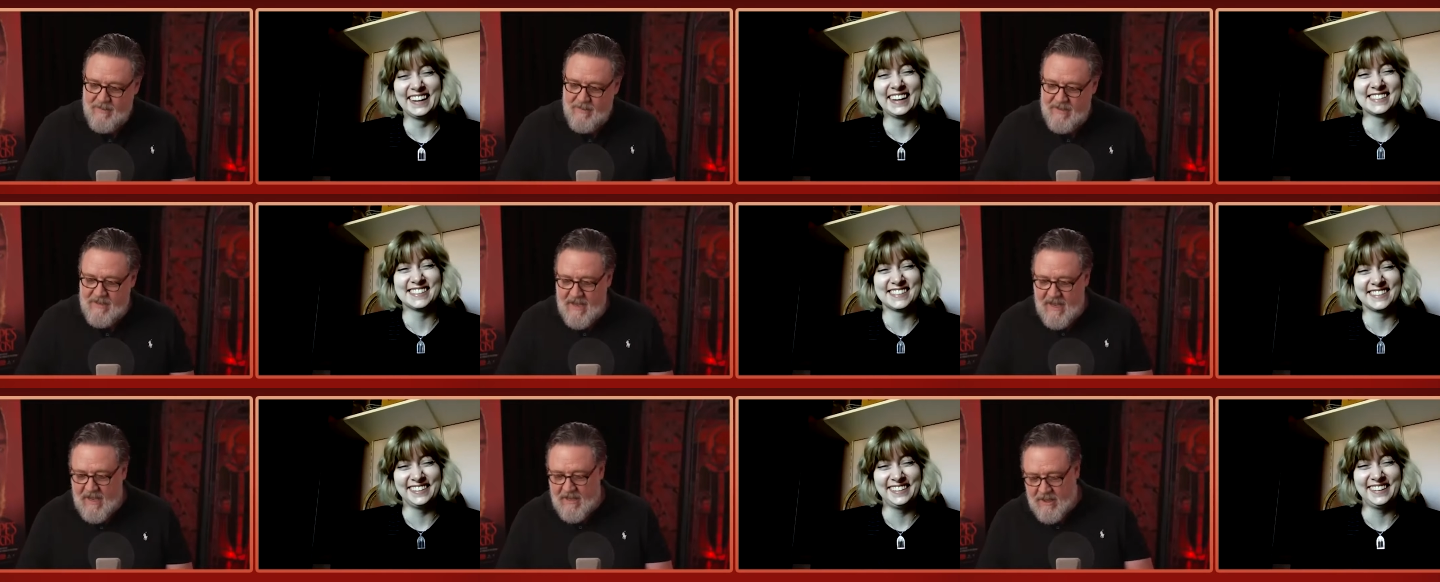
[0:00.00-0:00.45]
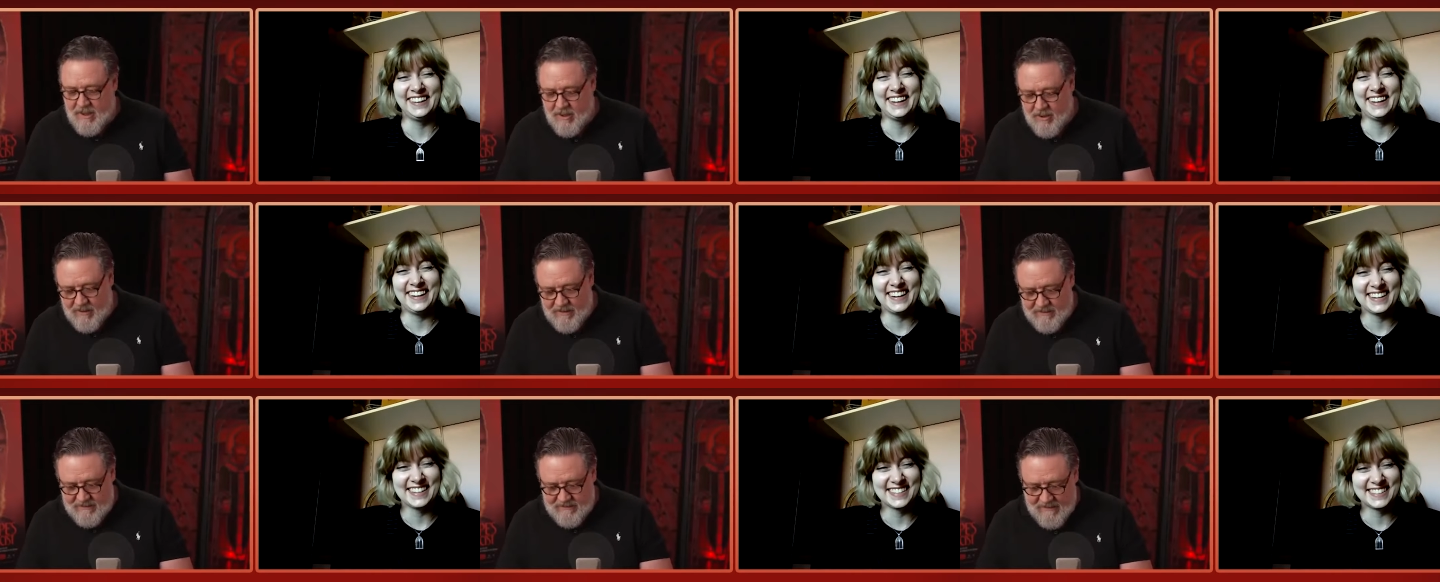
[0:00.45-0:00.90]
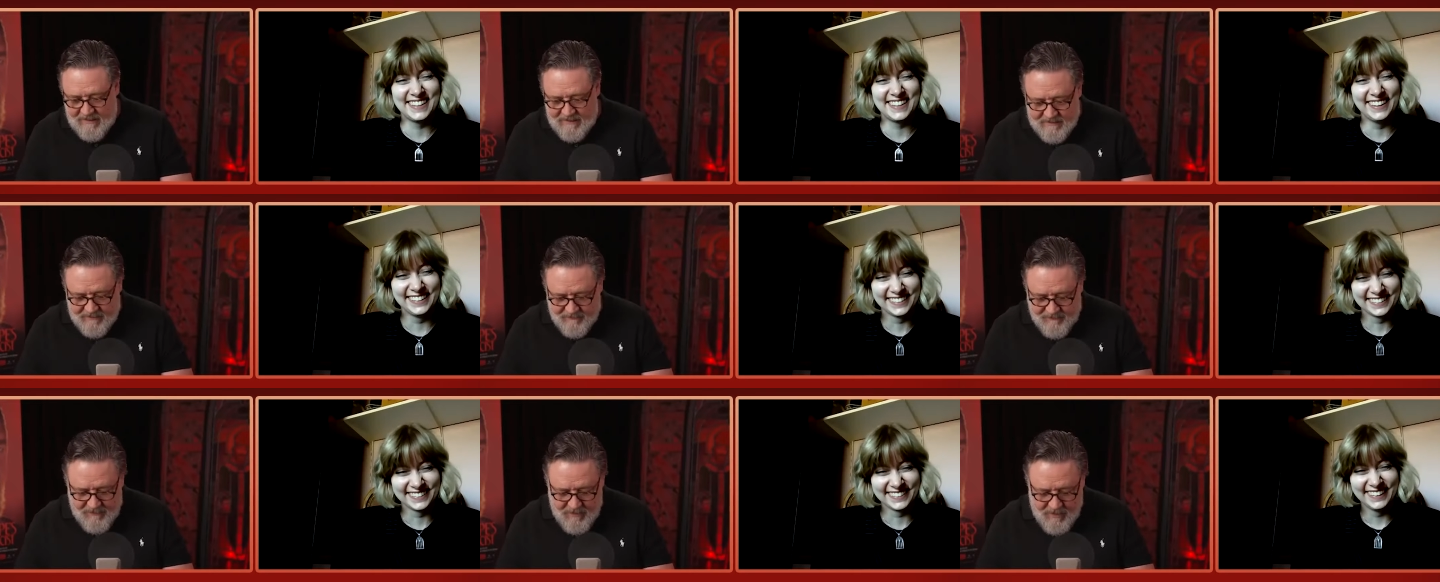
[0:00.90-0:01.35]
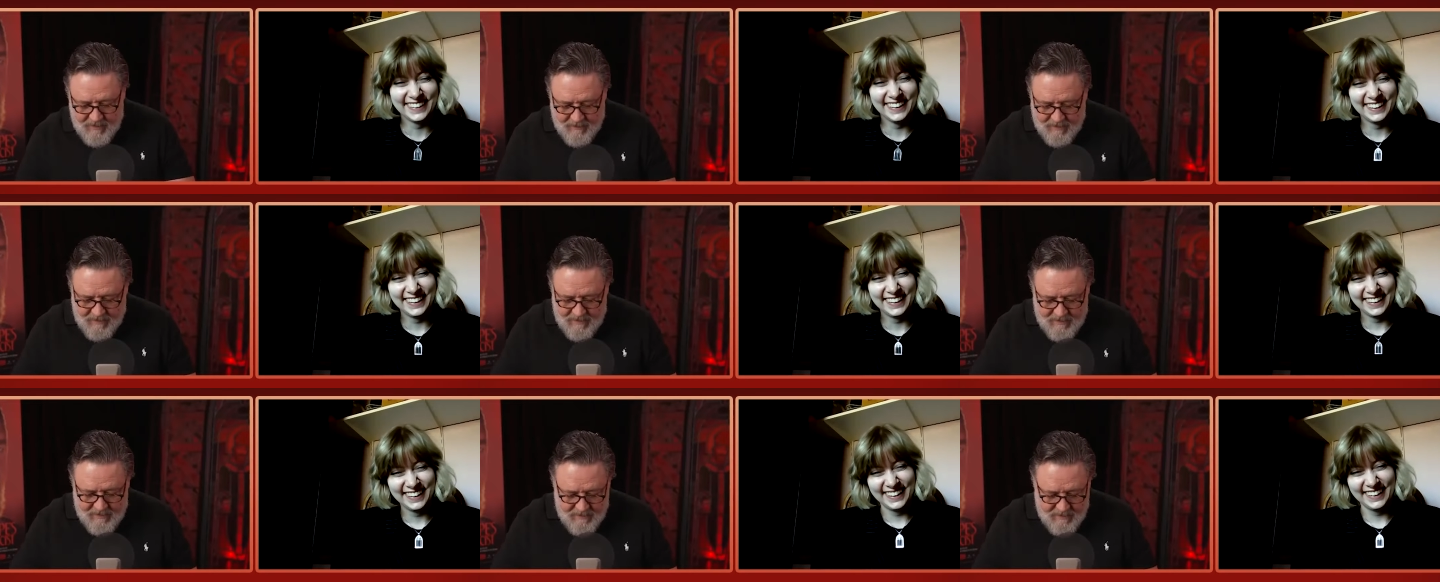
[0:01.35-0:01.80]
Speaker 1: I saw that, yes.
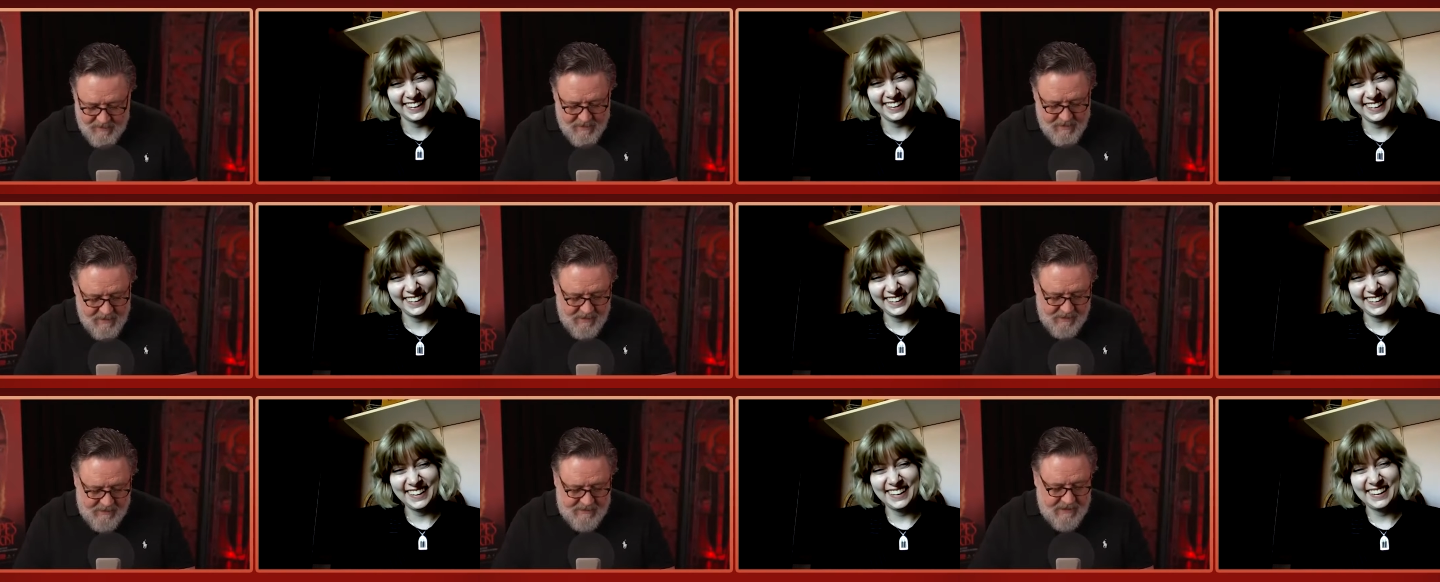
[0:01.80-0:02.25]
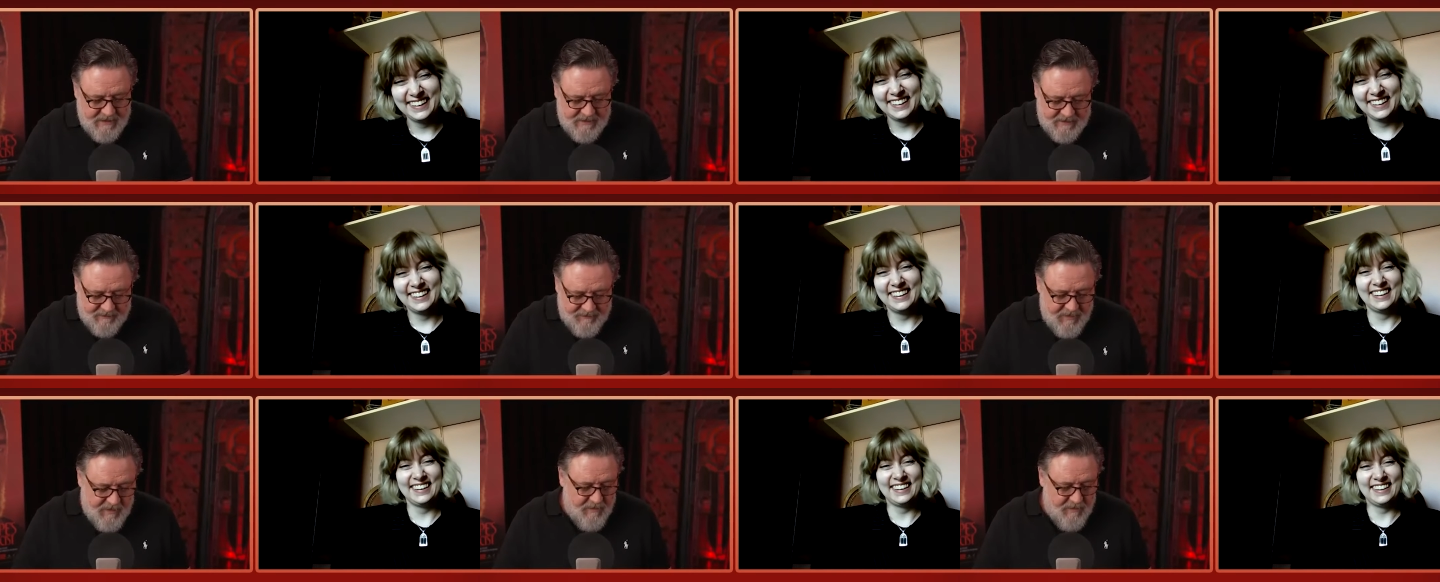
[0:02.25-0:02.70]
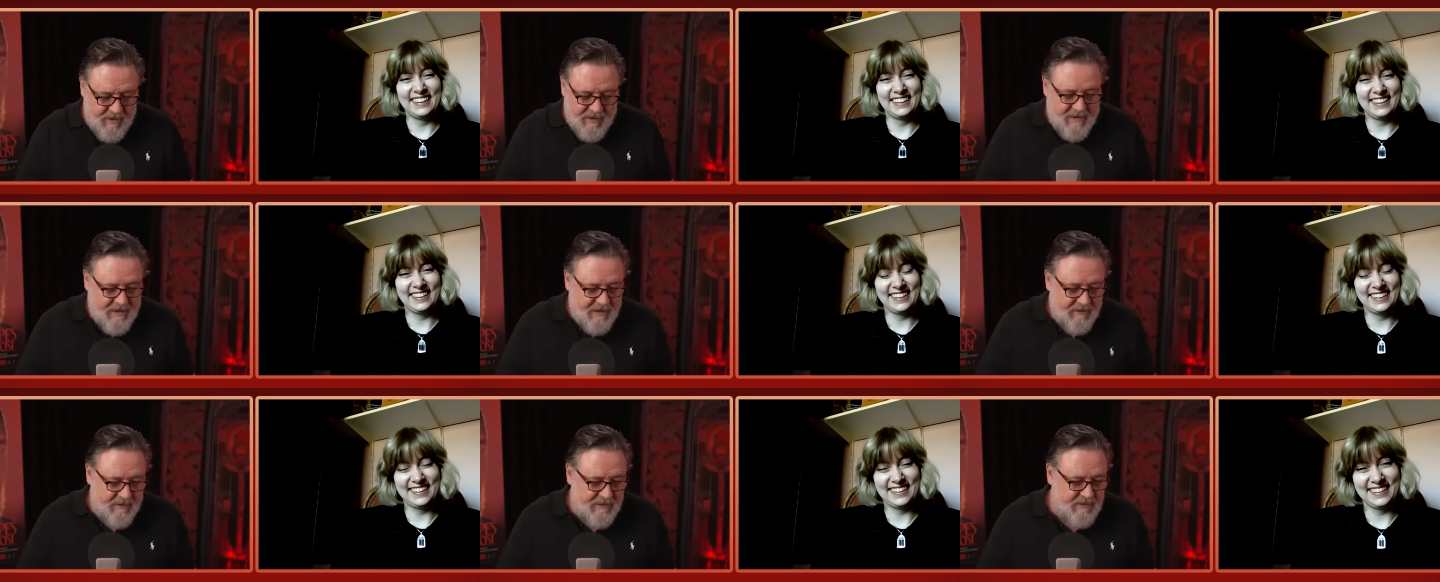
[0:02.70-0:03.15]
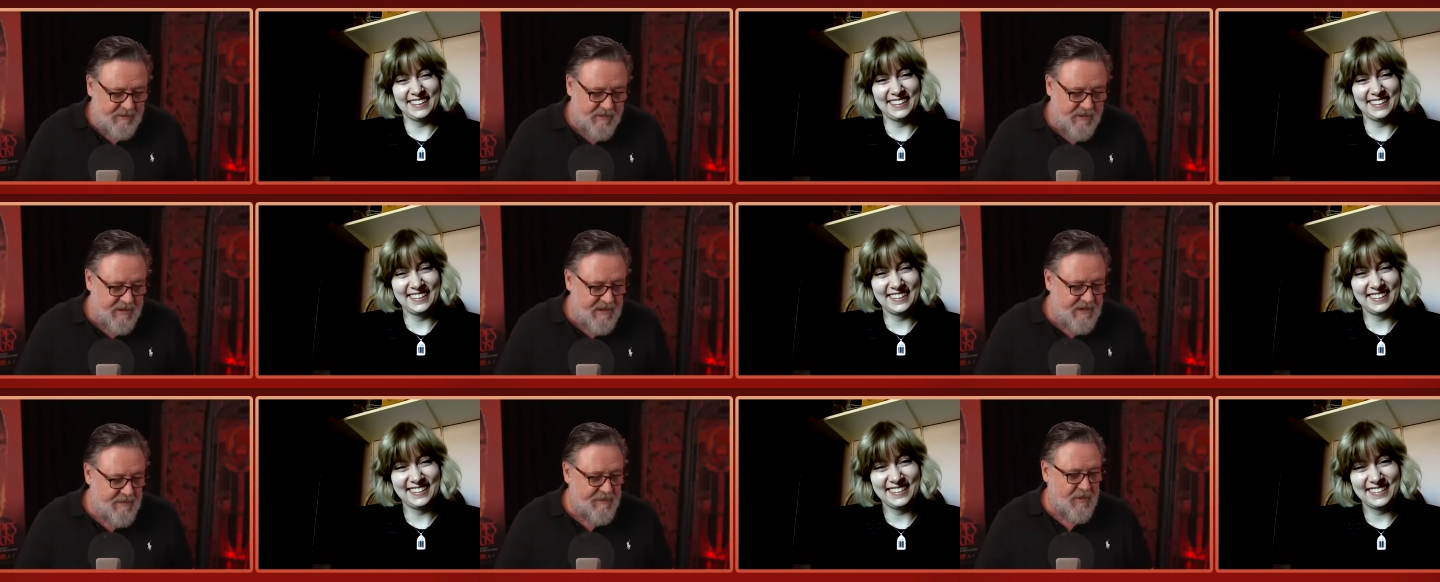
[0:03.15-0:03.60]
His sense of humor, I think, was really
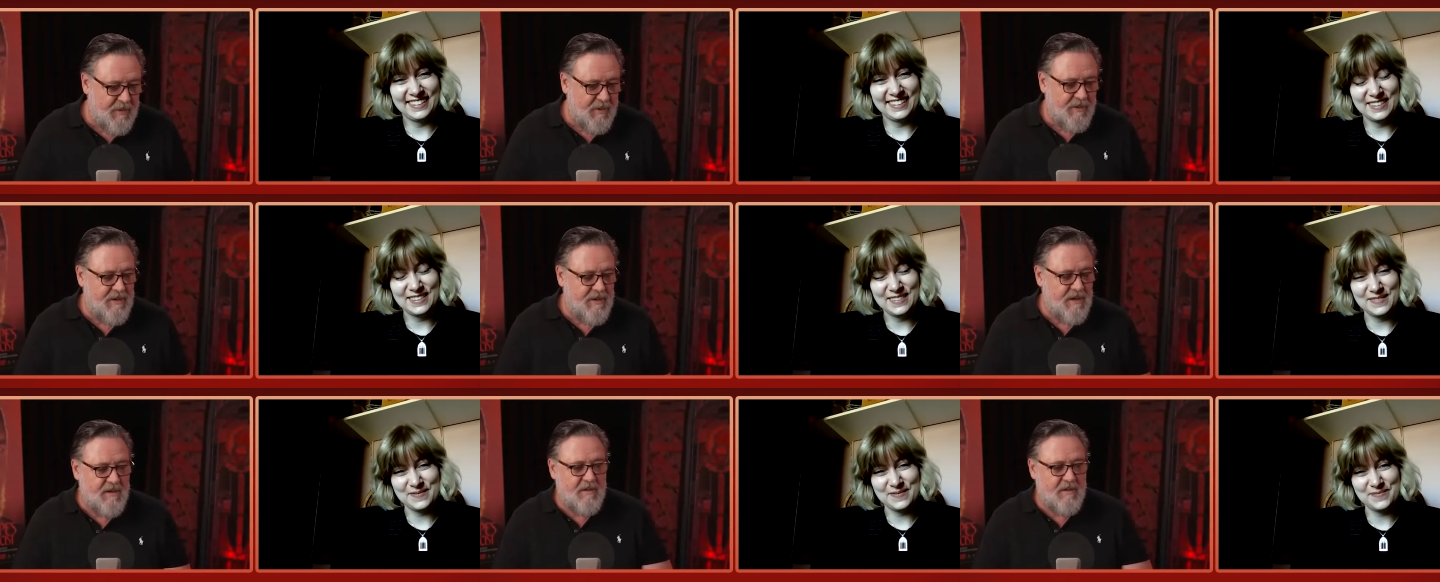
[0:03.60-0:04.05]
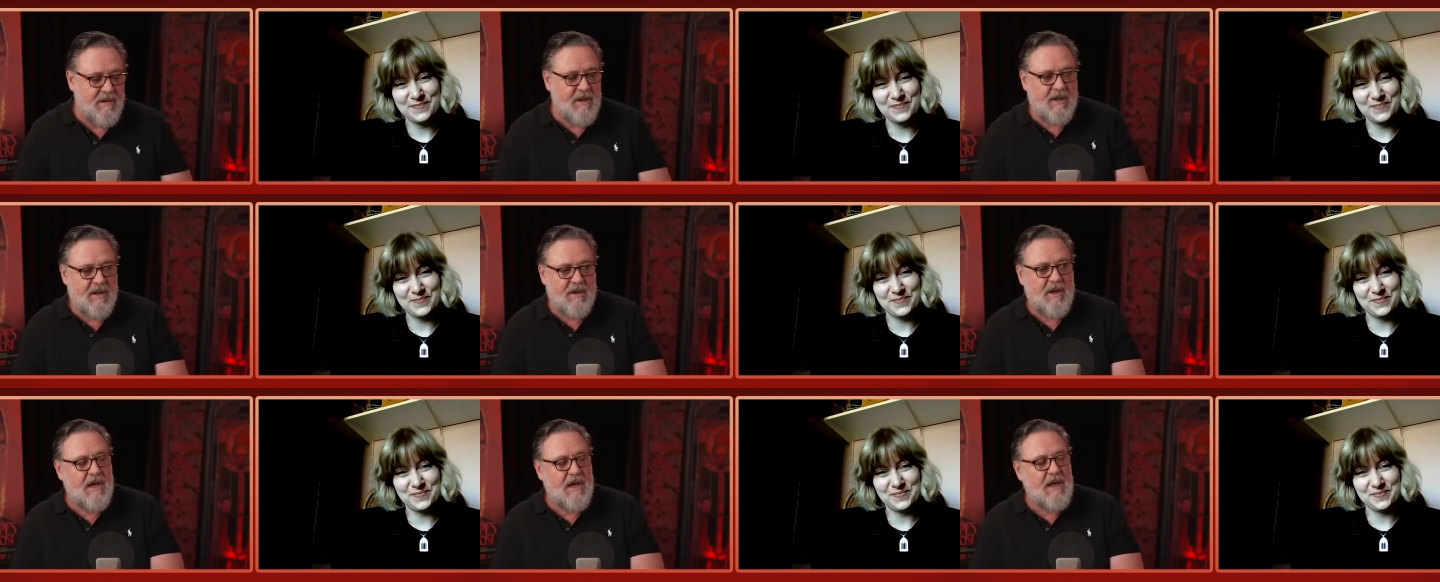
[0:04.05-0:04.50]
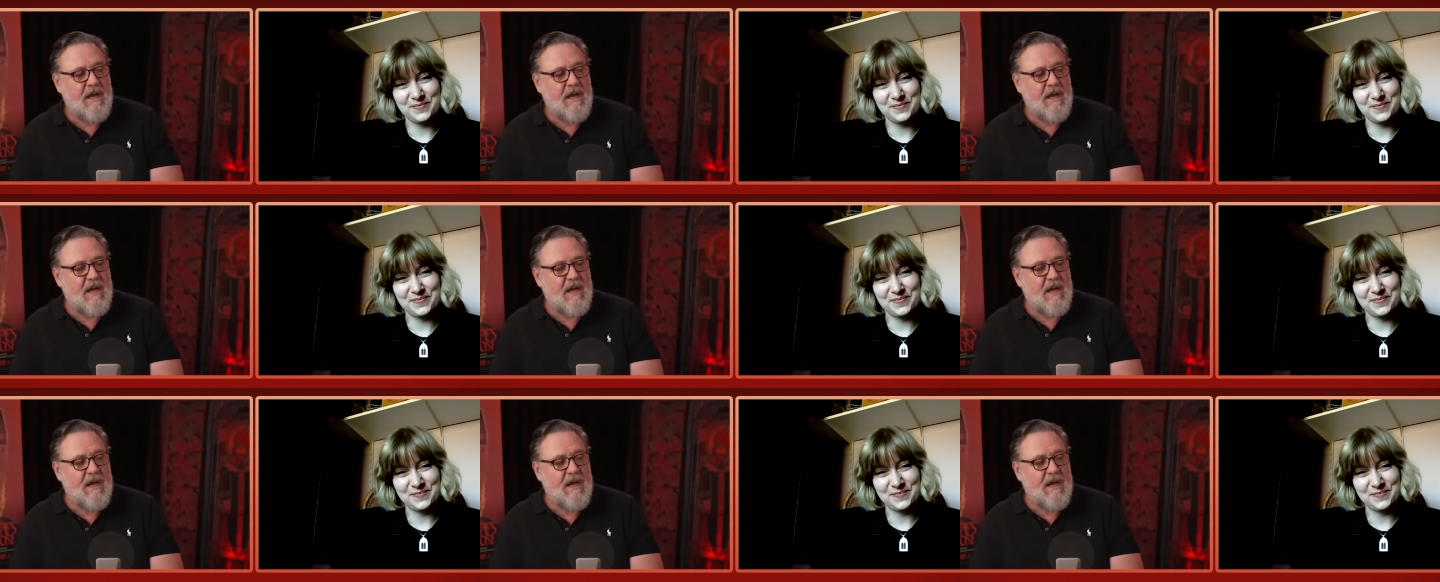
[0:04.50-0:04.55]
important. And, you know,